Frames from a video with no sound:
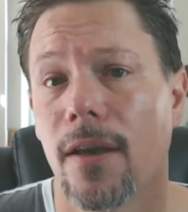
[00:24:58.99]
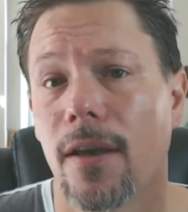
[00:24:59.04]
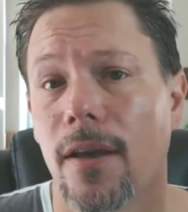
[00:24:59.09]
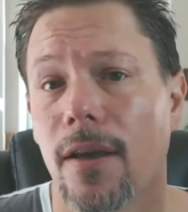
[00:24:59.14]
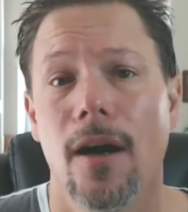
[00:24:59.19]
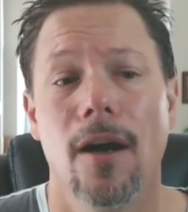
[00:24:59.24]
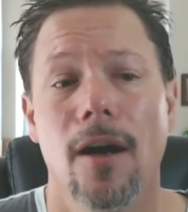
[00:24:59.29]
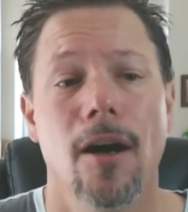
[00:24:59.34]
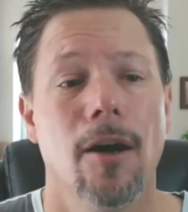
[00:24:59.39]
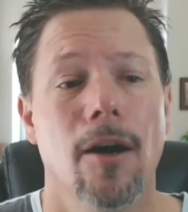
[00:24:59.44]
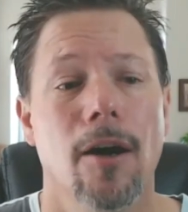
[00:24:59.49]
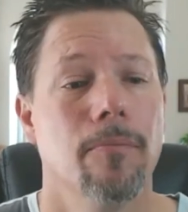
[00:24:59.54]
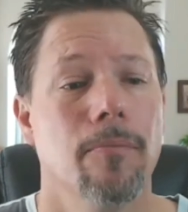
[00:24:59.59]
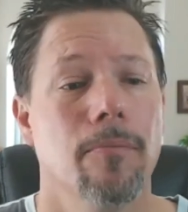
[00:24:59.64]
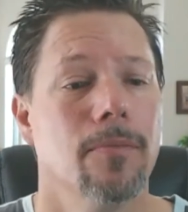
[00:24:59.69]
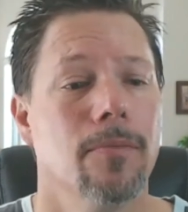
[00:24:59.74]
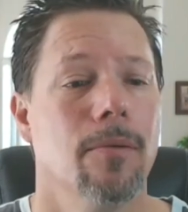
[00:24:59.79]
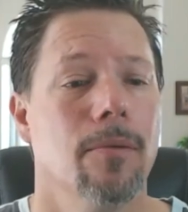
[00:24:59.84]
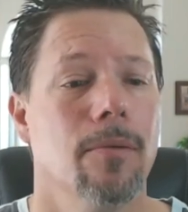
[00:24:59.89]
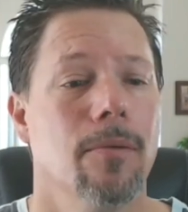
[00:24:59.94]
Um,
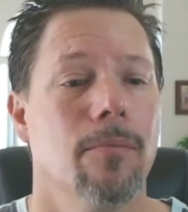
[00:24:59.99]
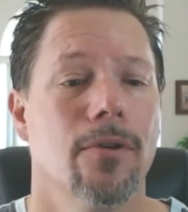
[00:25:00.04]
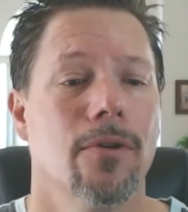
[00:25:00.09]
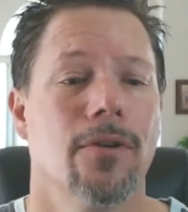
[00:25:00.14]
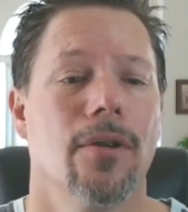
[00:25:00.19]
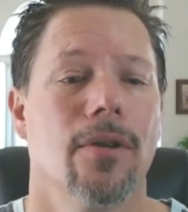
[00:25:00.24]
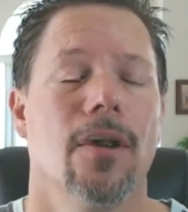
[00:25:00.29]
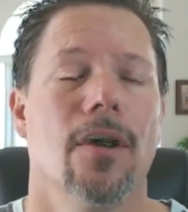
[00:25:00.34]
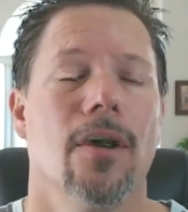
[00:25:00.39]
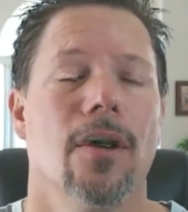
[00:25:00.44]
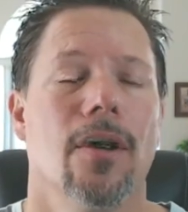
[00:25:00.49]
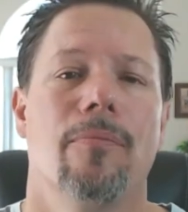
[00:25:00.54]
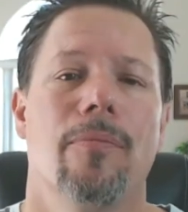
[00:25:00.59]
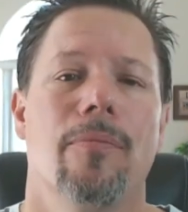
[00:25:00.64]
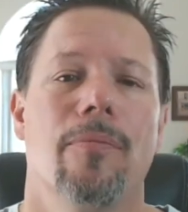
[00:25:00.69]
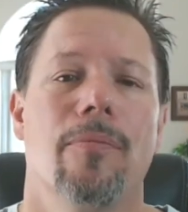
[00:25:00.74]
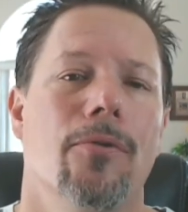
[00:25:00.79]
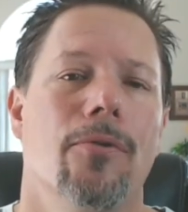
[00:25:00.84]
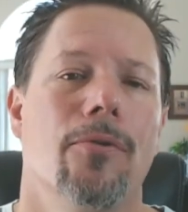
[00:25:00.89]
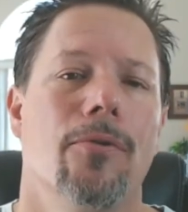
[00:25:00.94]
it brings in other
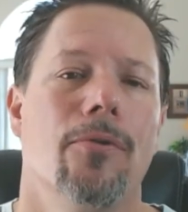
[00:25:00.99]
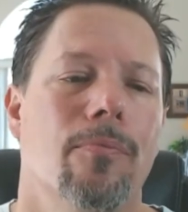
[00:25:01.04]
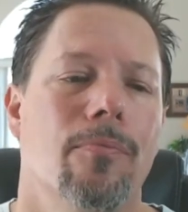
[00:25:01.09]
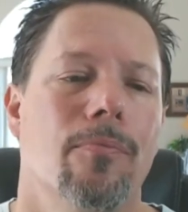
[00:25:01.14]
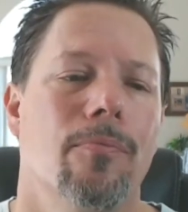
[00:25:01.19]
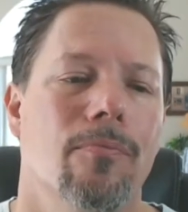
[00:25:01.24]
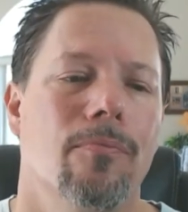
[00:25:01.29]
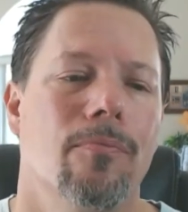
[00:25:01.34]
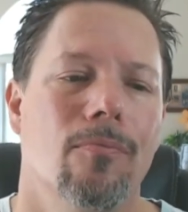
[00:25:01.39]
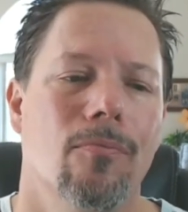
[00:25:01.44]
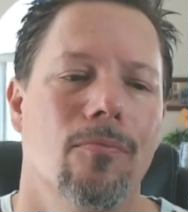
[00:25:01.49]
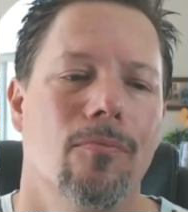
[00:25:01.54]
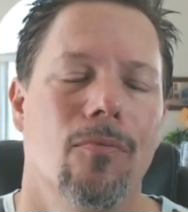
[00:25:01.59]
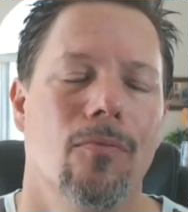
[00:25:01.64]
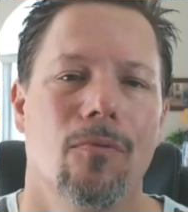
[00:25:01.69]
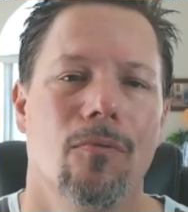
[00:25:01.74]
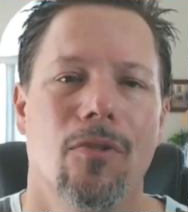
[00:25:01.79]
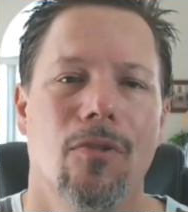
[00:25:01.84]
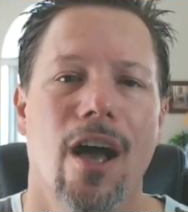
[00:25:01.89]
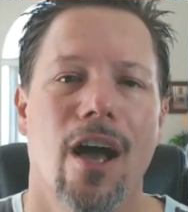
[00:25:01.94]
people's
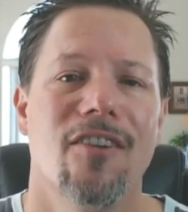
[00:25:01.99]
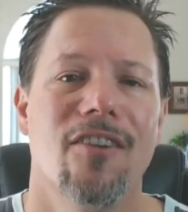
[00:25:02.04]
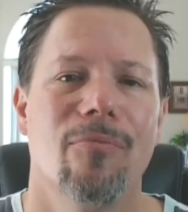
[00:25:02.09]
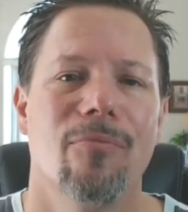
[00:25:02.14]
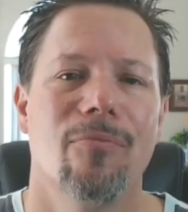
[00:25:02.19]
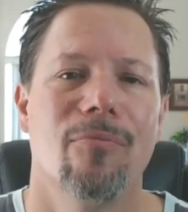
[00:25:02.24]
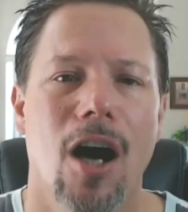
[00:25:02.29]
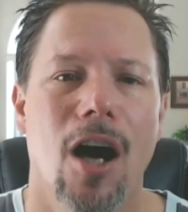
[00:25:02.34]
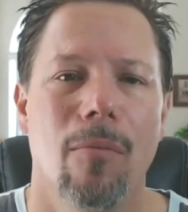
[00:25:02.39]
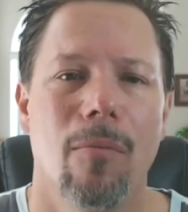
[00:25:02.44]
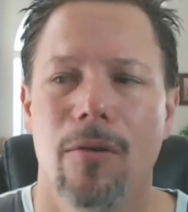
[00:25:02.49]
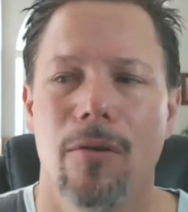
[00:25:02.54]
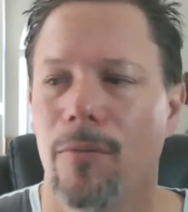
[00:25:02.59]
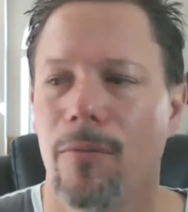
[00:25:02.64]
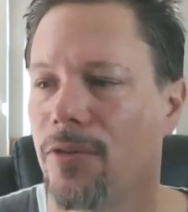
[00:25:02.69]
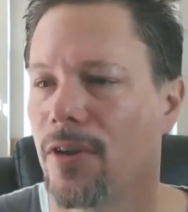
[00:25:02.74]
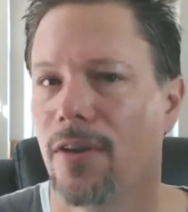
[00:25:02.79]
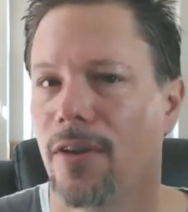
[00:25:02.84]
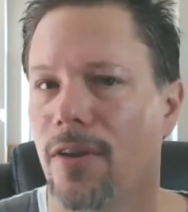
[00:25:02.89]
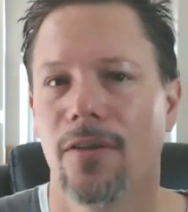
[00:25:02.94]
life
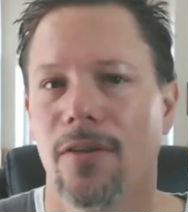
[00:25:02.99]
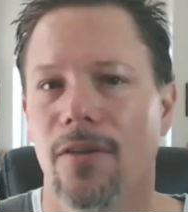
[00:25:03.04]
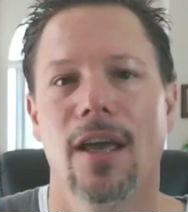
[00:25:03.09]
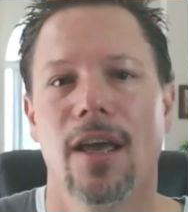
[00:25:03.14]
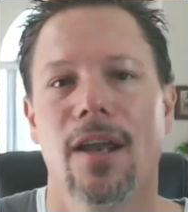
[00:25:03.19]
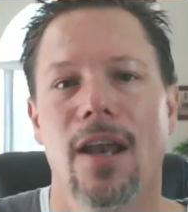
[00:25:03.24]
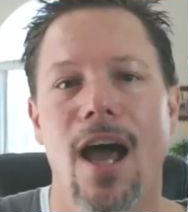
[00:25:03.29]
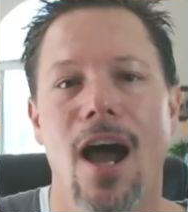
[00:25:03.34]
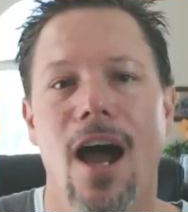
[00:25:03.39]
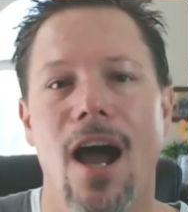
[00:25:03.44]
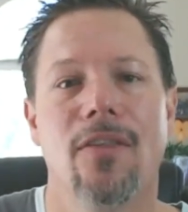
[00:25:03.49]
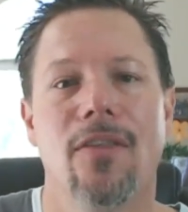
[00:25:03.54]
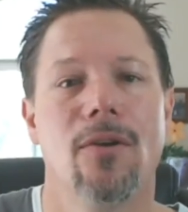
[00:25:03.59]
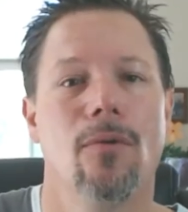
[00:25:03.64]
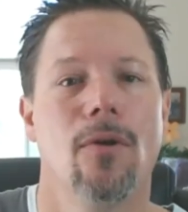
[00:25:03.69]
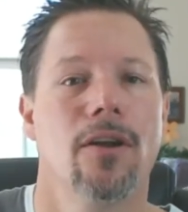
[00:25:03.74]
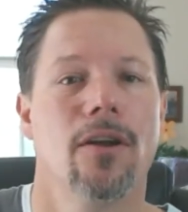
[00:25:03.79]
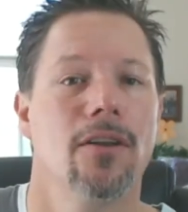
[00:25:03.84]
problems and, and how they want to